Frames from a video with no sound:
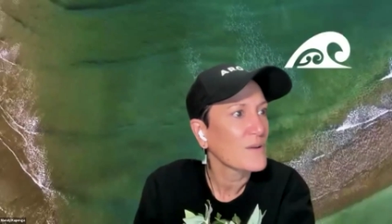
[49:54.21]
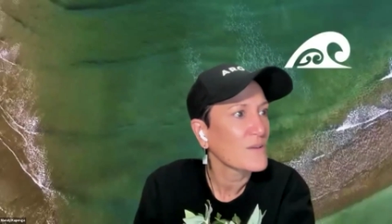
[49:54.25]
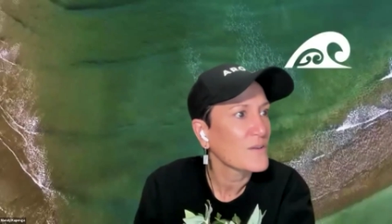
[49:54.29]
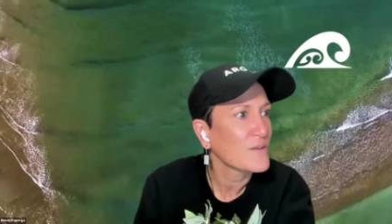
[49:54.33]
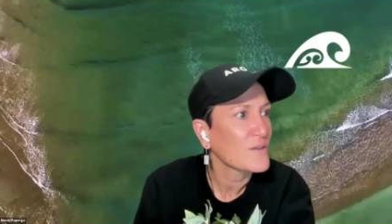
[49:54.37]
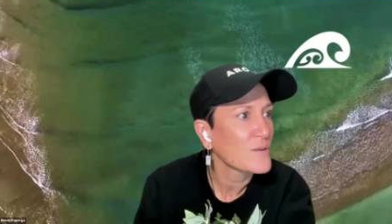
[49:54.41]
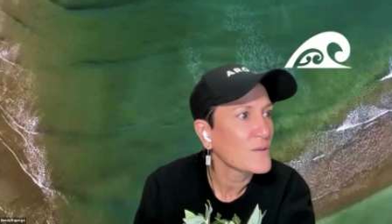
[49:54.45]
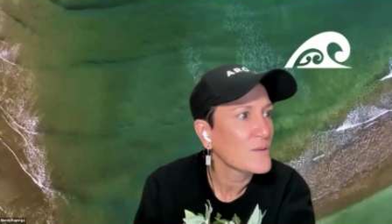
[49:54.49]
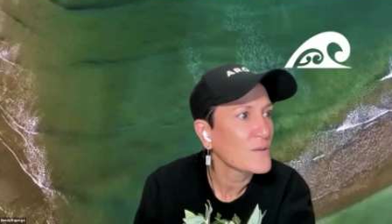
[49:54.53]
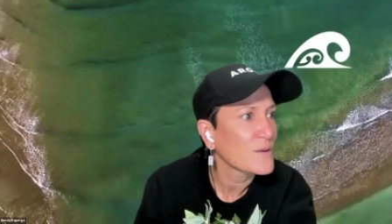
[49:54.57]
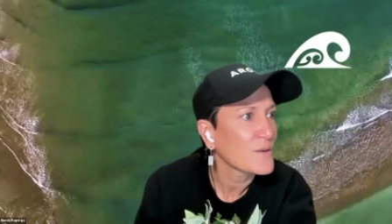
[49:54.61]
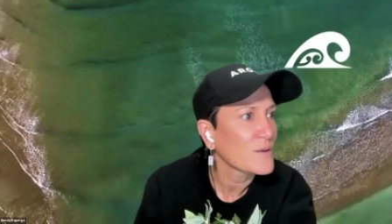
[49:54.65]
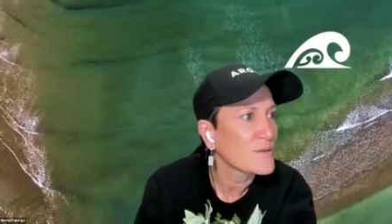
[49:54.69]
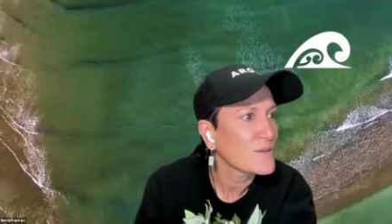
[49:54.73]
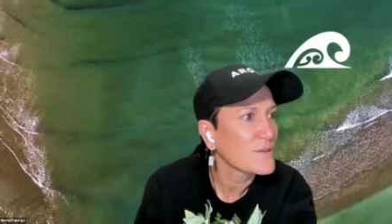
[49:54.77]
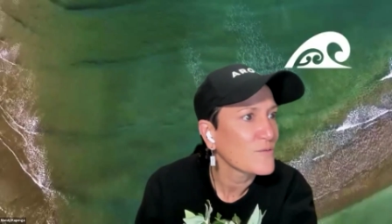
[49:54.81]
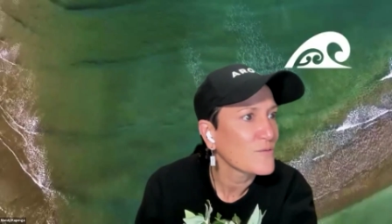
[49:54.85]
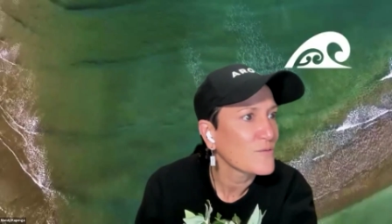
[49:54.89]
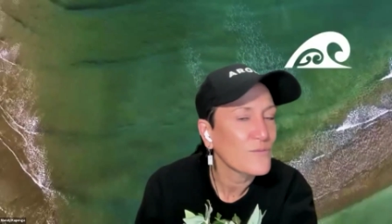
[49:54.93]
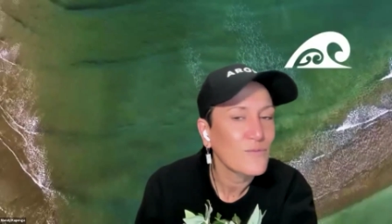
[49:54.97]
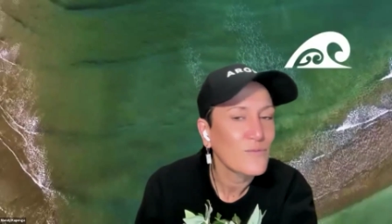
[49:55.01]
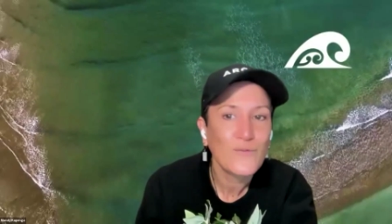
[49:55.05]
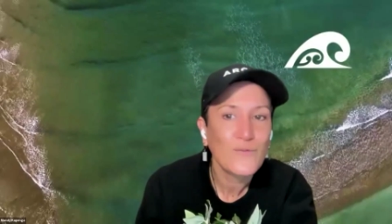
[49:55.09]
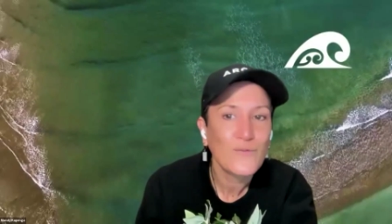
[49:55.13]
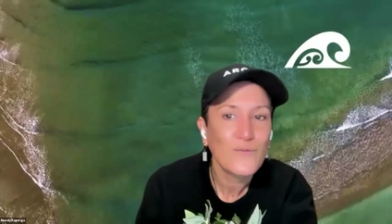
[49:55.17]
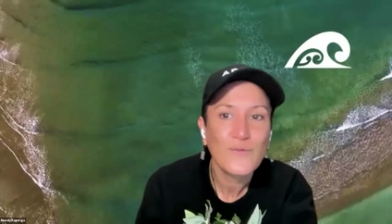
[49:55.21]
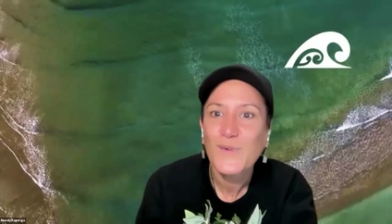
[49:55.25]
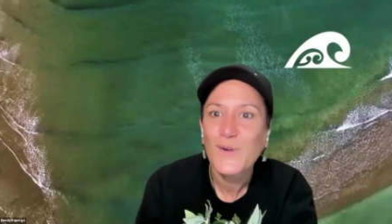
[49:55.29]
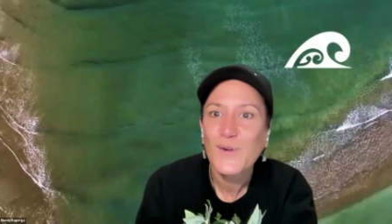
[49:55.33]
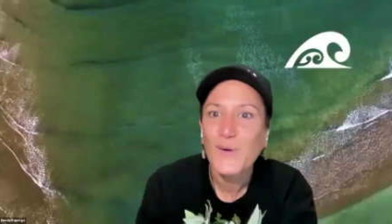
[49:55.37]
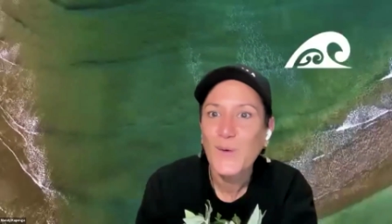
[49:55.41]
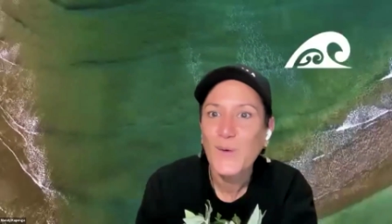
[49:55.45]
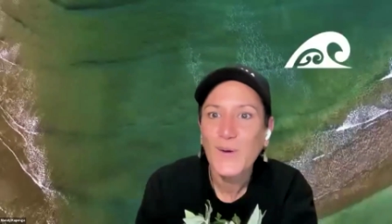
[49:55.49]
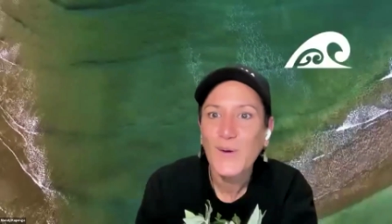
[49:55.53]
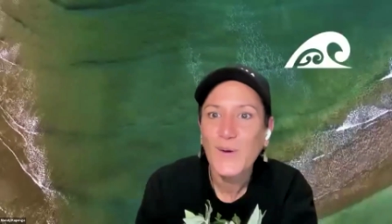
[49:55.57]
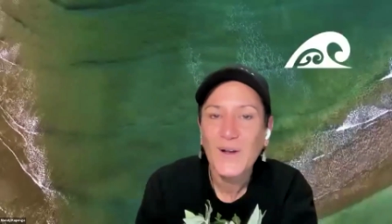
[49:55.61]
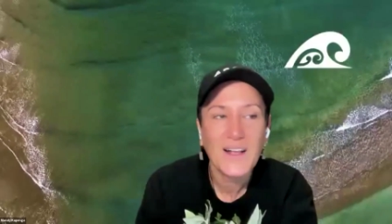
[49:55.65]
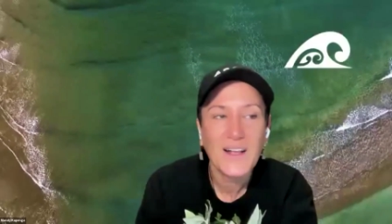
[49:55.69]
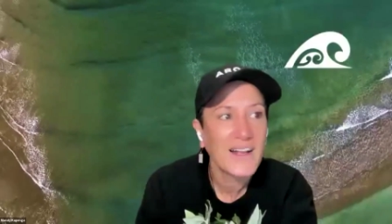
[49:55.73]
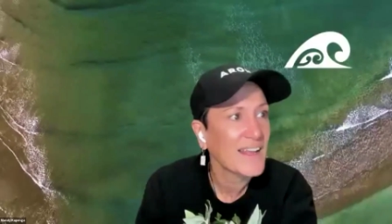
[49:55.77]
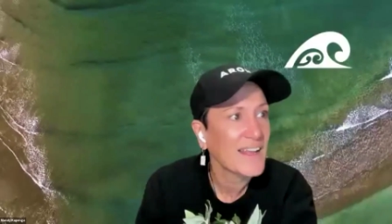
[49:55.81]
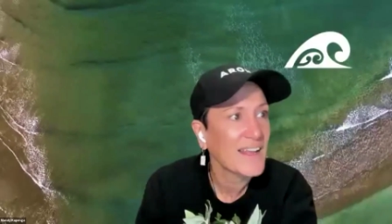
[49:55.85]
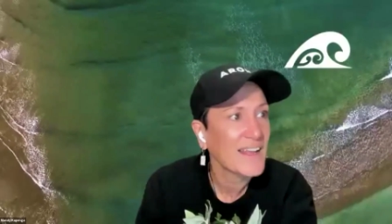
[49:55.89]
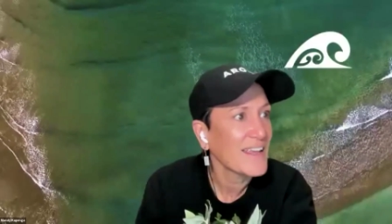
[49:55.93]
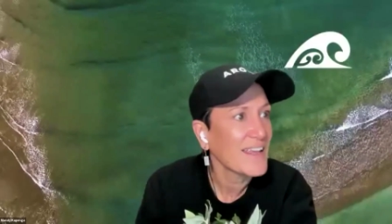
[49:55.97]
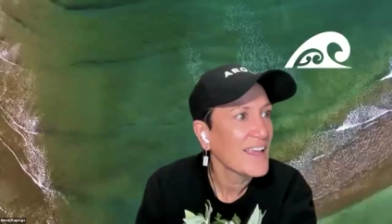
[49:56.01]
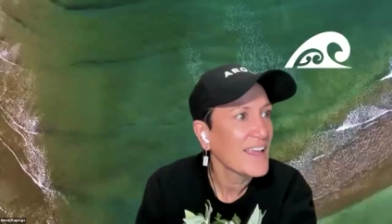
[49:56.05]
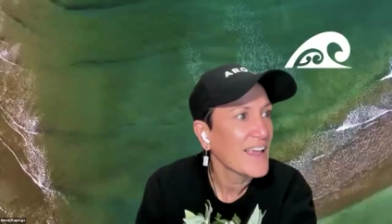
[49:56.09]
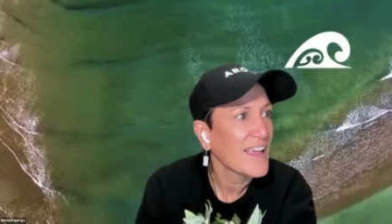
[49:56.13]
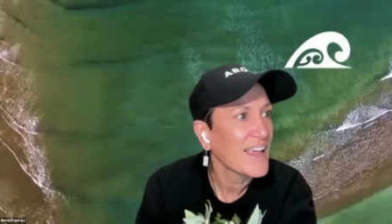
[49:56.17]
I'll do those
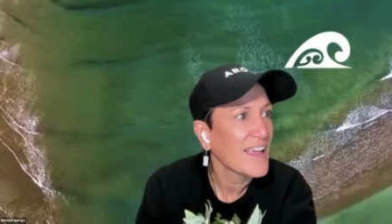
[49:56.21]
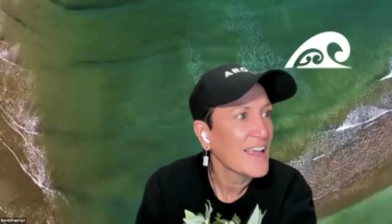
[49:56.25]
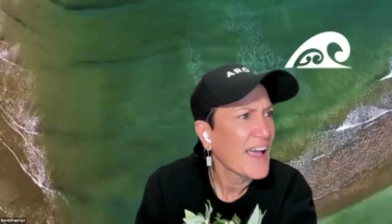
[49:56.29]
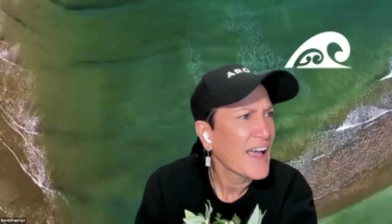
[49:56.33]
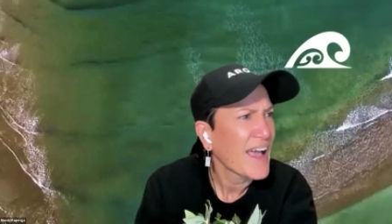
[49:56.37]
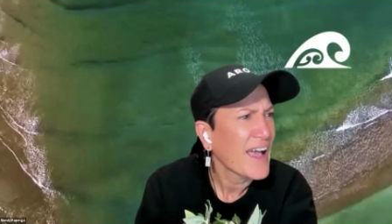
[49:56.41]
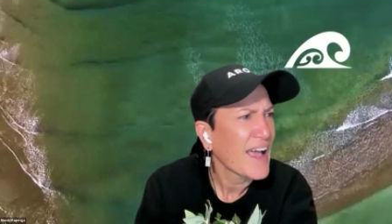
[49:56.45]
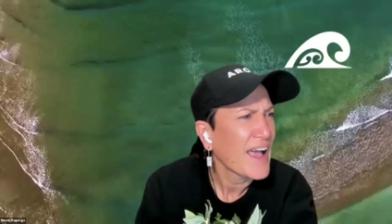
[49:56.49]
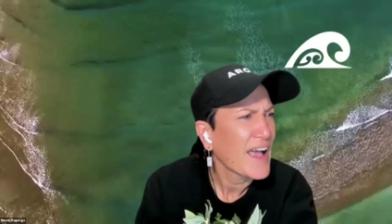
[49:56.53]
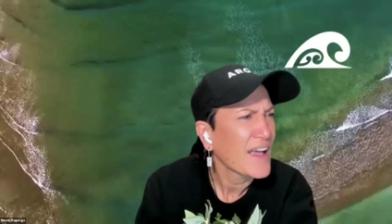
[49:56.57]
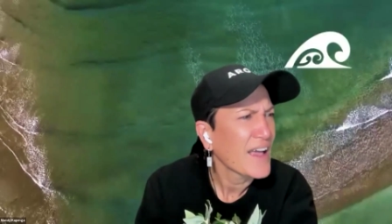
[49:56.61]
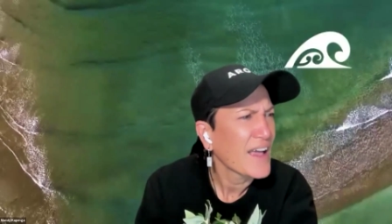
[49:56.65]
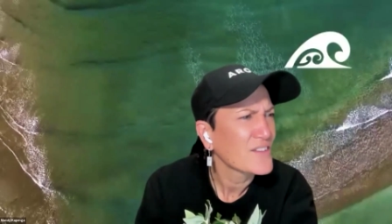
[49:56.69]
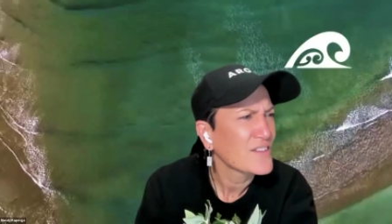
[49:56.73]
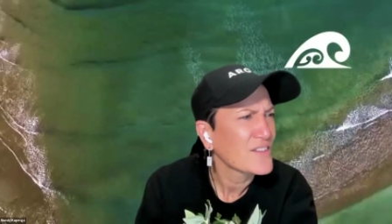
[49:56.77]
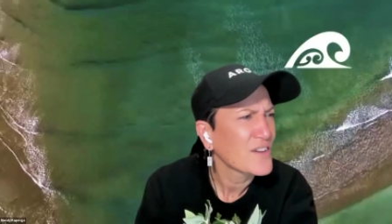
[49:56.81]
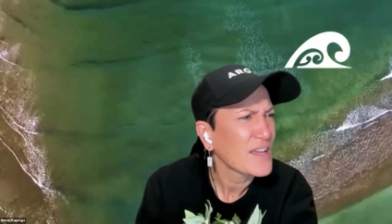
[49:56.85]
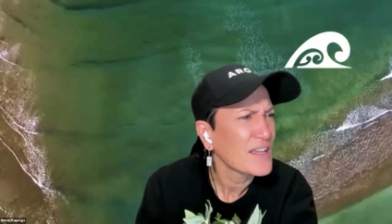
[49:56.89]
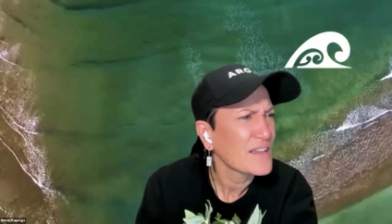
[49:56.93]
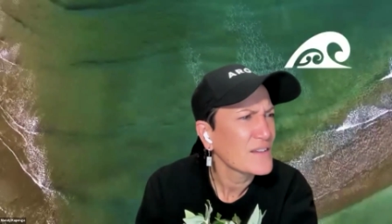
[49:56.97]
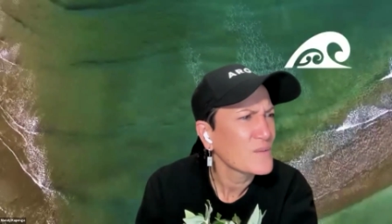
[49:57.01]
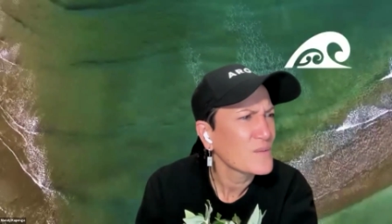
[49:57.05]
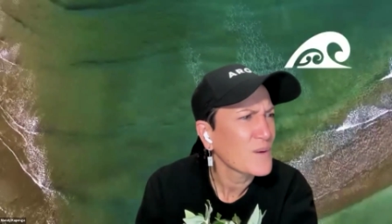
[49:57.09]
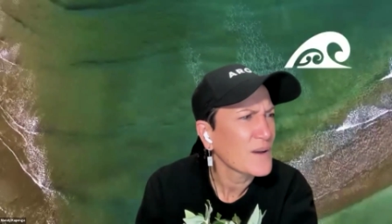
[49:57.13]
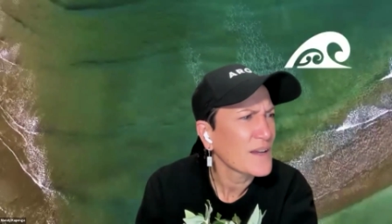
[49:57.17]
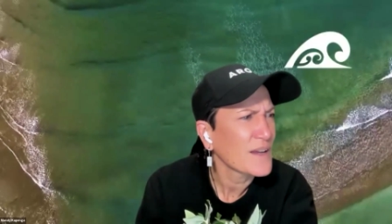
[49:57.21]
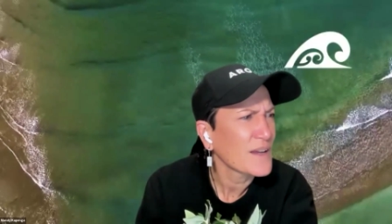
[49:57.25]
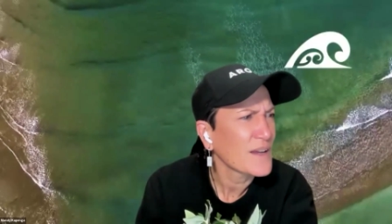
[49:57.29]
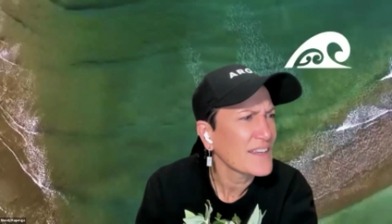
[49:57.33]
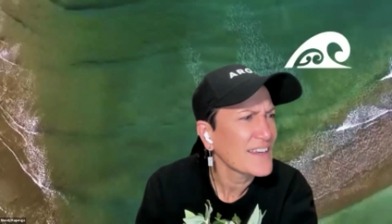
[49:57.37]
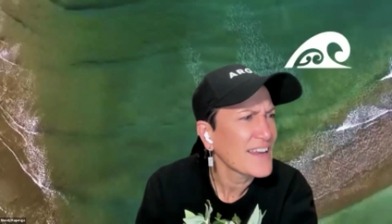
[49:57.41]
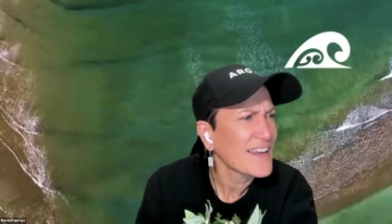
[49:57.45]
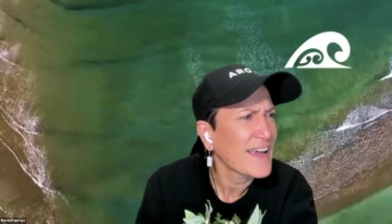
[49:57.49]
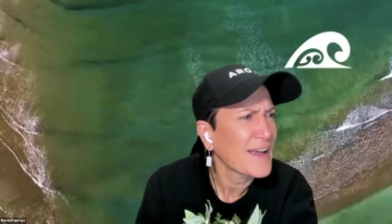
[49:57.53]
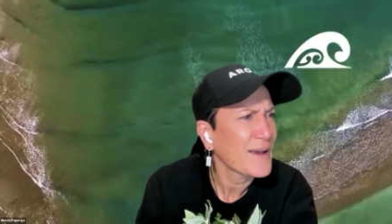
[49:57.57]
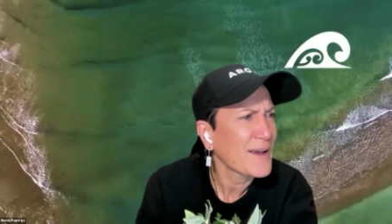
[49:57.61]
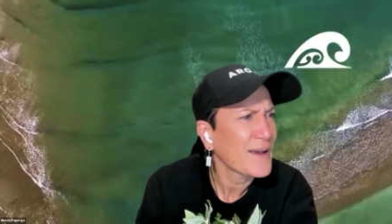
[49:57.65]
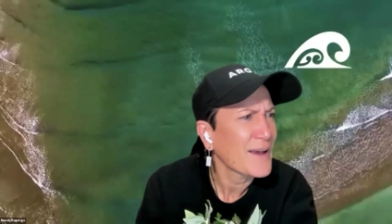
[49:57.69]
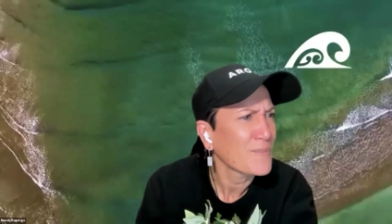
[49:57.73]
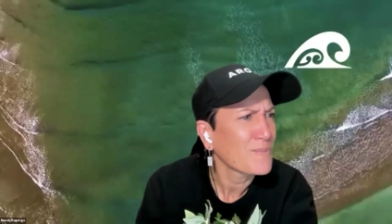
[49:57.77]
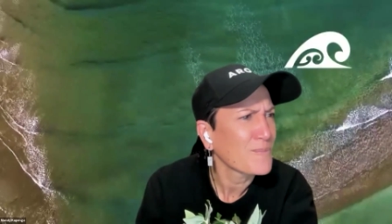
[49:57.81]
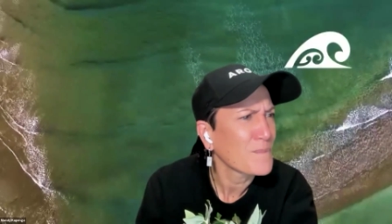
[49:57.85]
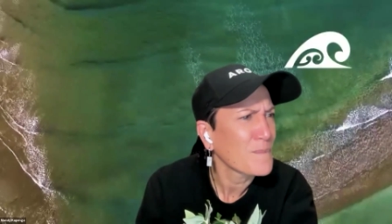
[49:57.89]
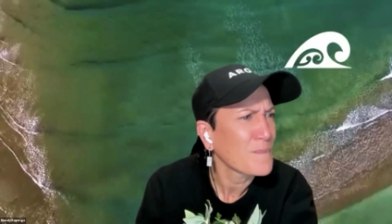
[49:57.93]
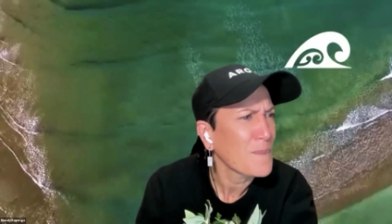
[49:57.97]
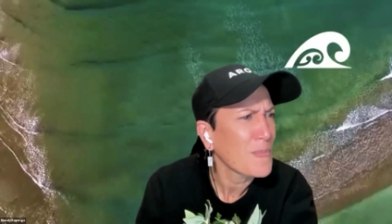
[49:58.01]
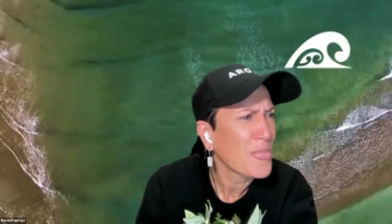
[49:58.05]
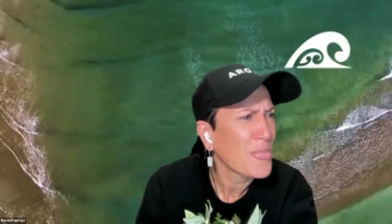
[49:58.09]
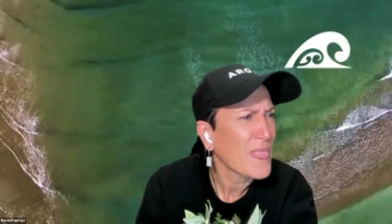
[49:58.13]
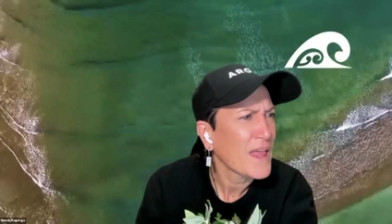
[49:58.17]
quickly. So here's
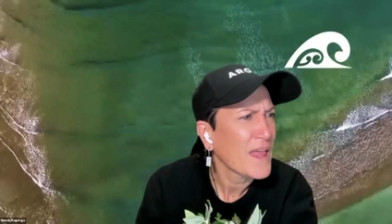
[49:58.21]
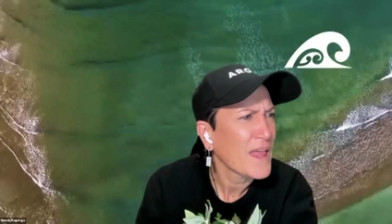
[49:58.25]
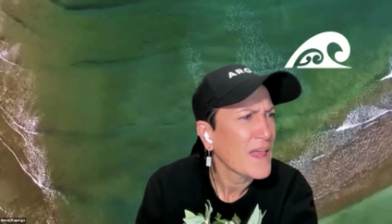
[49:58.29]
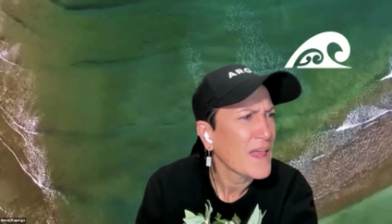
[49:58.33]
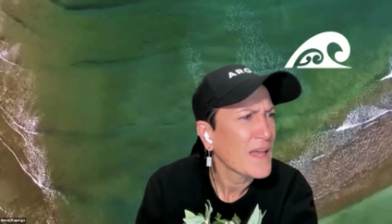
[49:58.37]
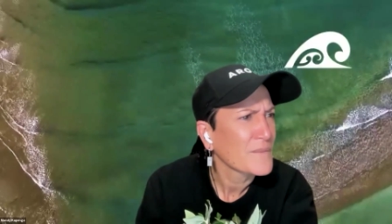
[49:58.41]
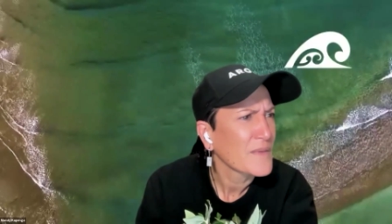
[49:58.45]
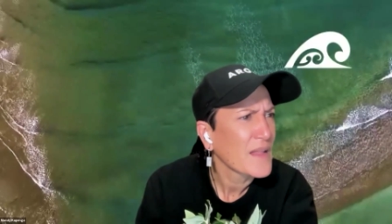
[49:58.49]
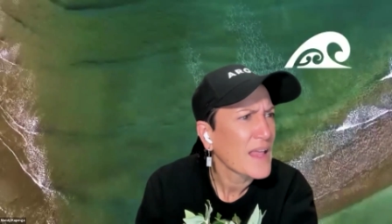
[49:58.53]
one.